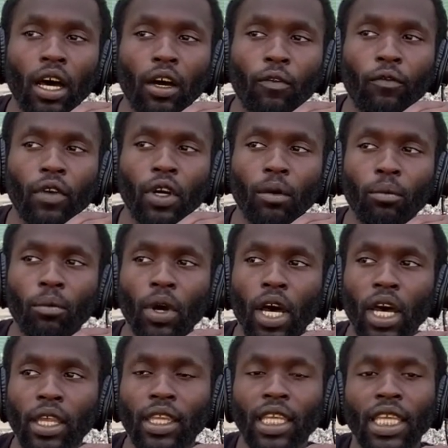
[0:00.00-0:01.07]
from
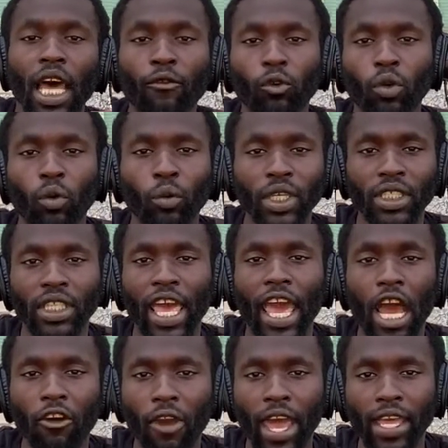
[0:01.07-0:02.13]
the level in which they
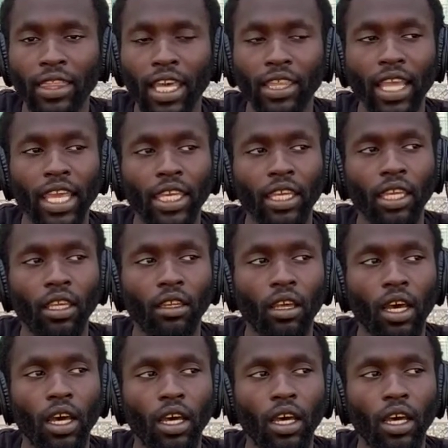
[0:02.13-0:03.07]
are at, that they can